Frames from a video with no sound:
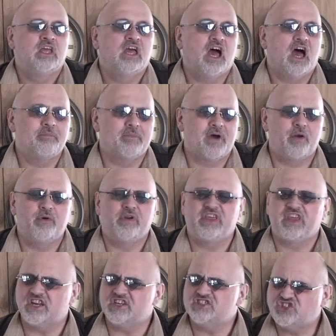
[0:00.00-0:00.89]
I'm not really
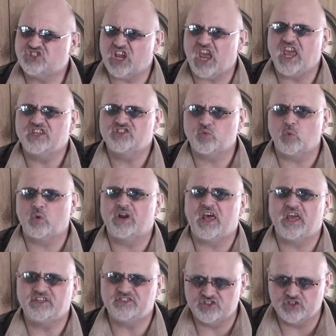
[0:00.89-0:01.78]
going to change what
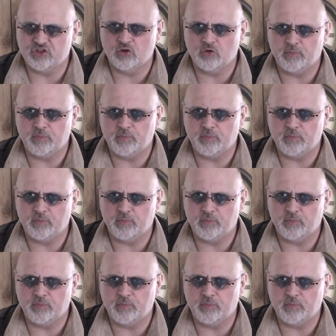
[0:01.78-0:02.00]
I do,